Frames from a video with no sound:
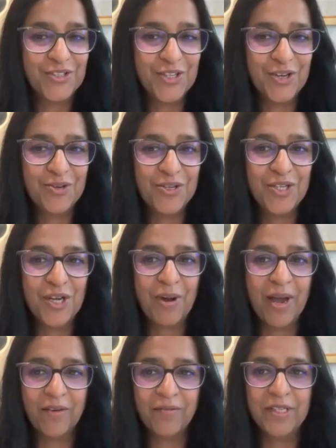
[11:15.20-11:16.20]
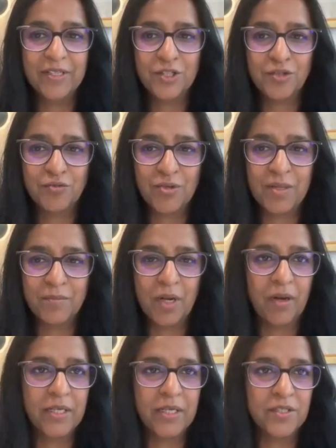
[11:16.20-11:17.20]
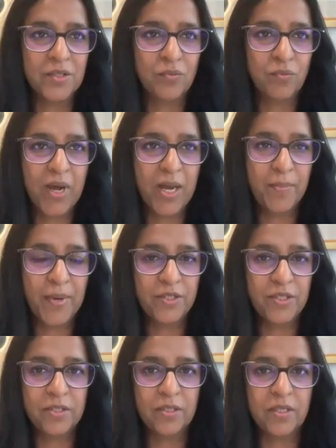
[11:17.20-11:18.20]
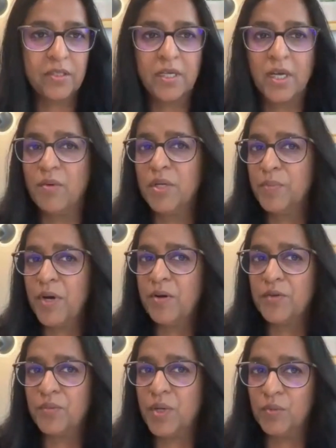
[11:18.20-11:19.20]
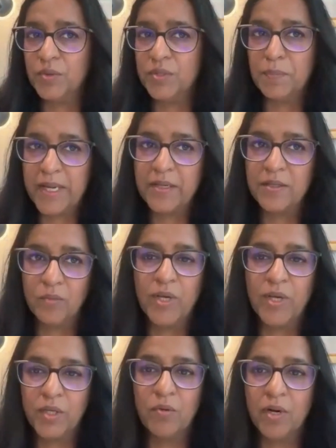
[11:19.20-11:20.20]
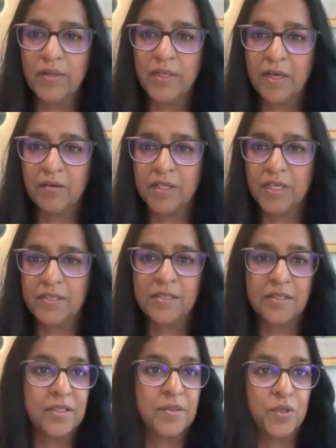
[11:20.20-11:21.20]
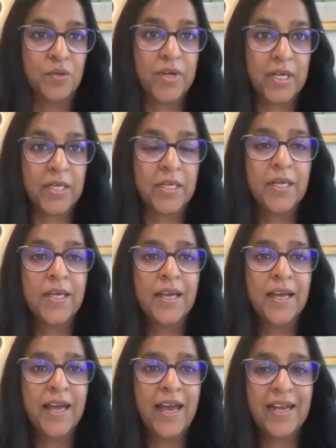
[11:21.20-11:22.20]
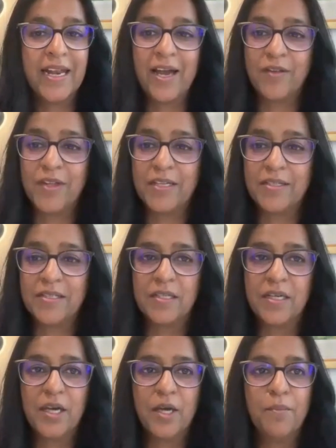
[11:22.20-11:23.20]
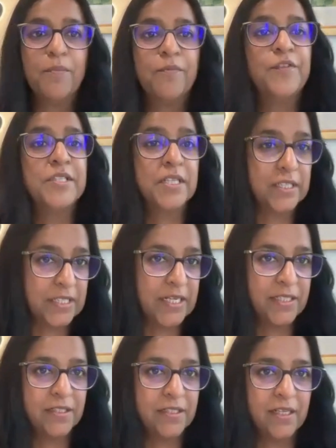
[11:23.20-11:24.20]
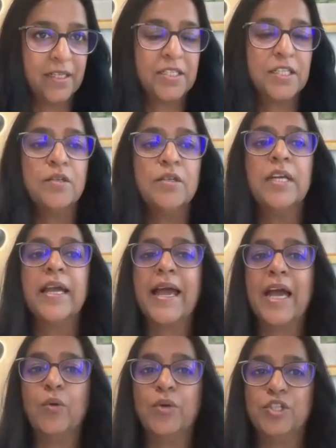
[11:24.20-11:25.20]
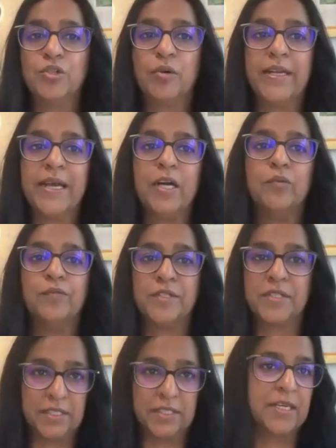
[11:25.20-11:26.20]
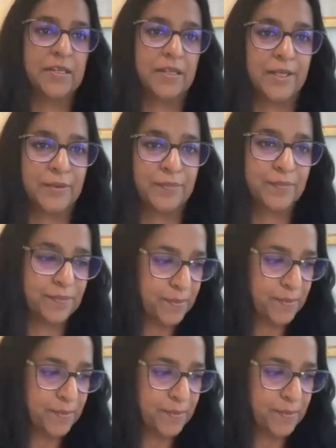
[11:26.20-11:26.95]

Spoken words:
So, you know, having a streamline as to where patients are going to go in a pathway will depend on where you are in the healthcare system you're in and how that's facilitated. And it's looking at how we try and help facilitate that.